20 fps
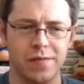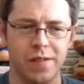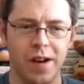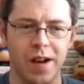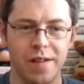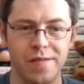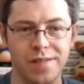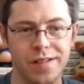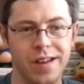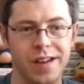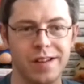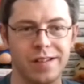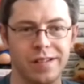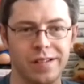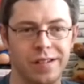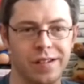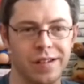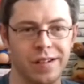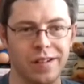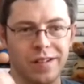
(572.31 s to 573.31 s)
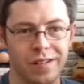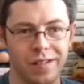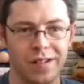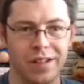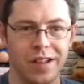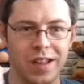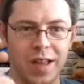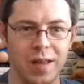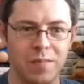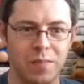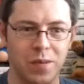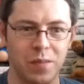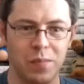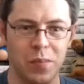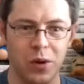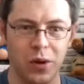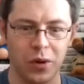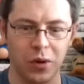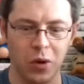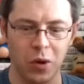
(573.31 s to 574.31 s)
5 and then keep
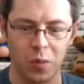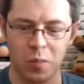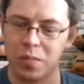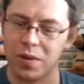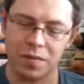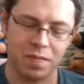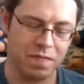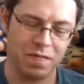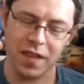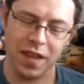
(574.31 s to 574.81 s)
putting it up.